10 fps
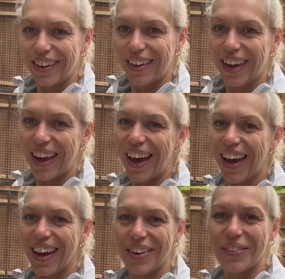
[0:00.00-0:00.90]

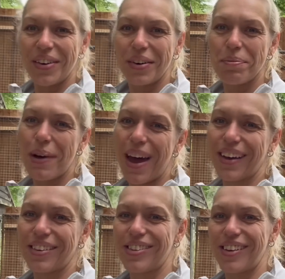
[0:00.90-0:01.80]
Hello, welcome
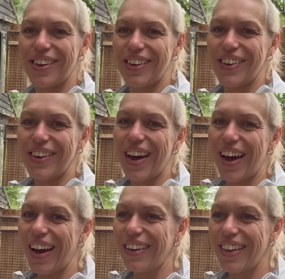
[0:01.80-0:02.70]
back to
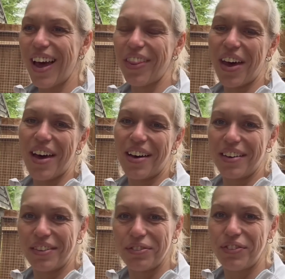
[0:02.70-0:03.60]

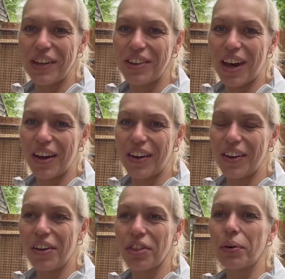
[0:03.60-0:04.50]
another
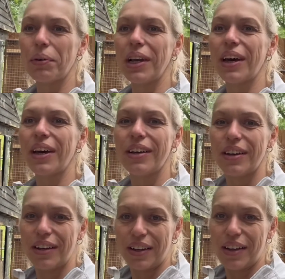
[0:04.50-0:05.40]
video. I thought we'll
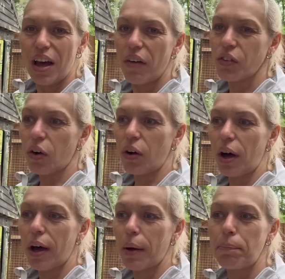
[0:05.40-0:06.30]
got
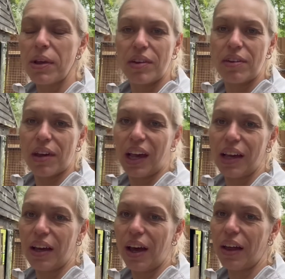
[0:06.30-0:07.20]
a busy
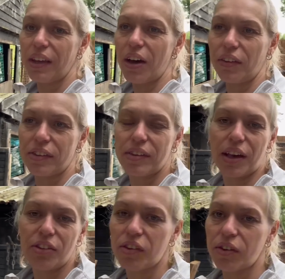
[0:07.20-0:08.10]
day at the yard
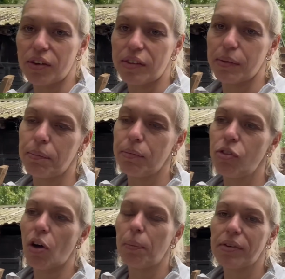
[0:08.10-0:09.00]
today, just doing some
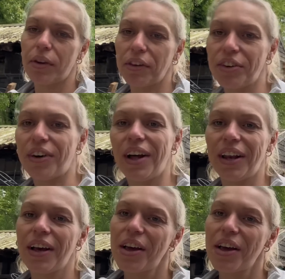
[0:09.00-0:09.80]
jobs, so I thought I'll